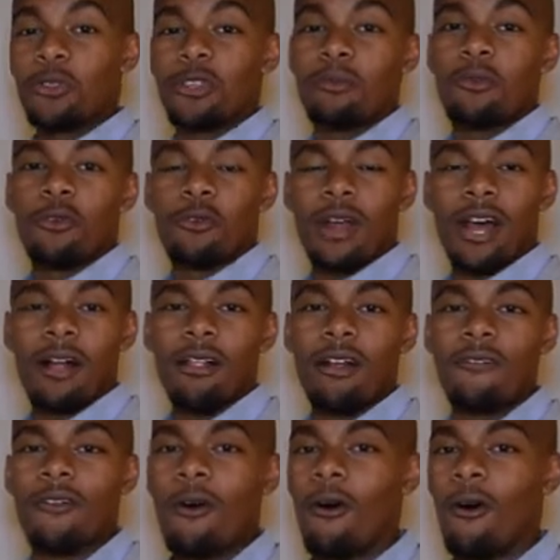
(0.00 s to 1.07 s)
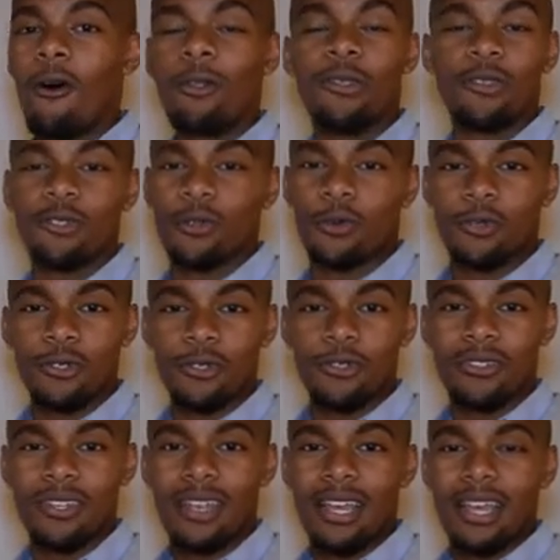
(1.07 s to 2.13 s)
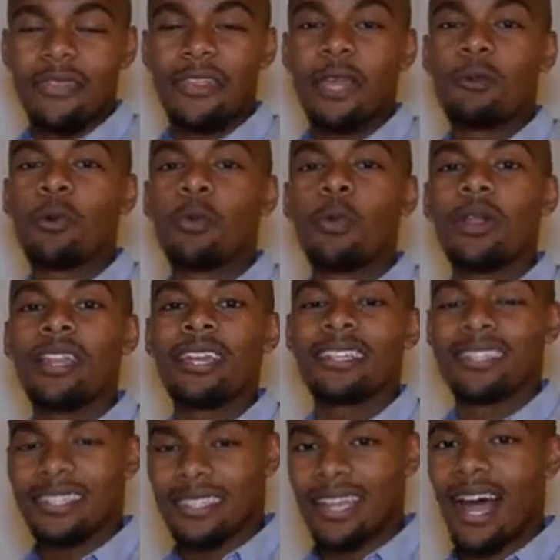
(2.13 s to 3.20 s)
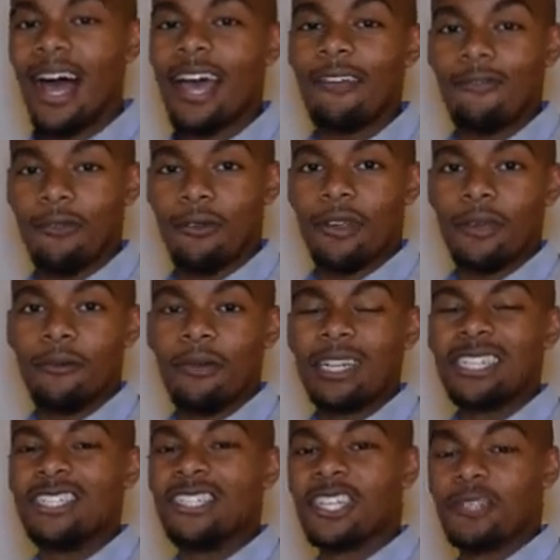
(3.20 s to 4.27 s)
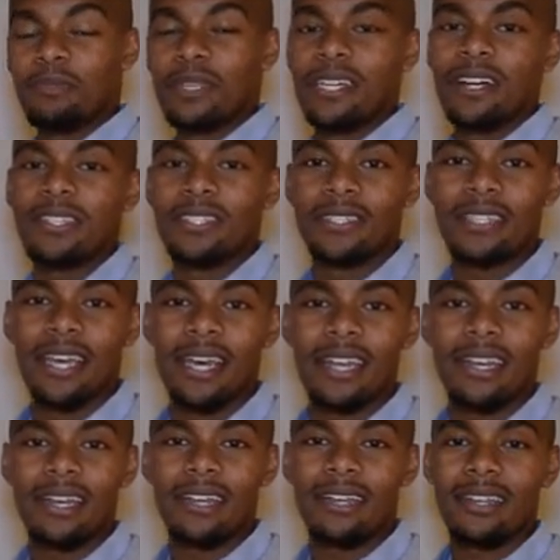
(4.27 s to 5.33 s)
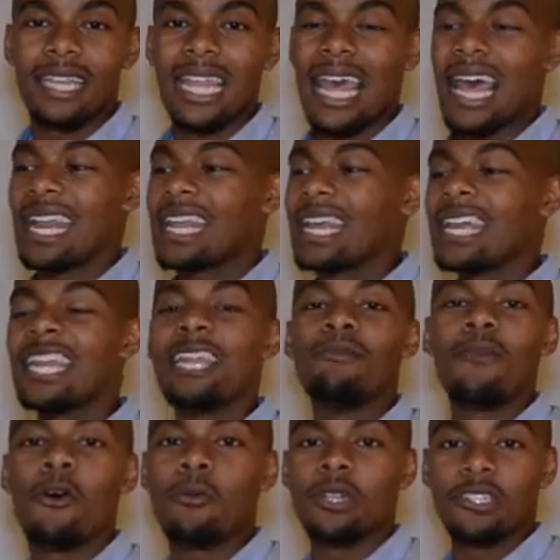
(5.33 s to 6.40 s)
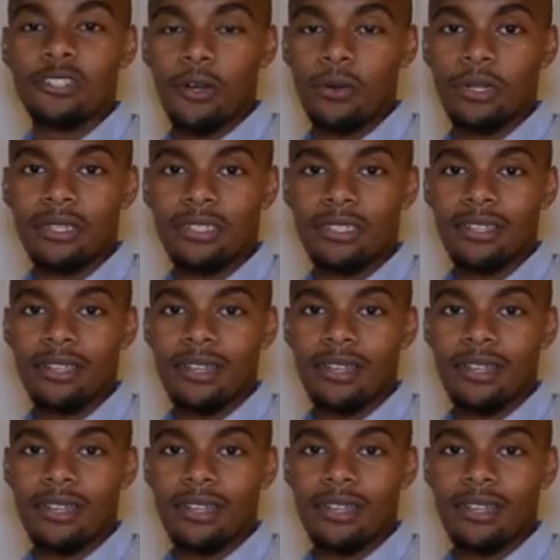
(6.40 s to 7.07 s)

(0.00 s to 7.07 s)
the morale of all the soldiers. They were willing to die for him just because of that, at any moment's notice.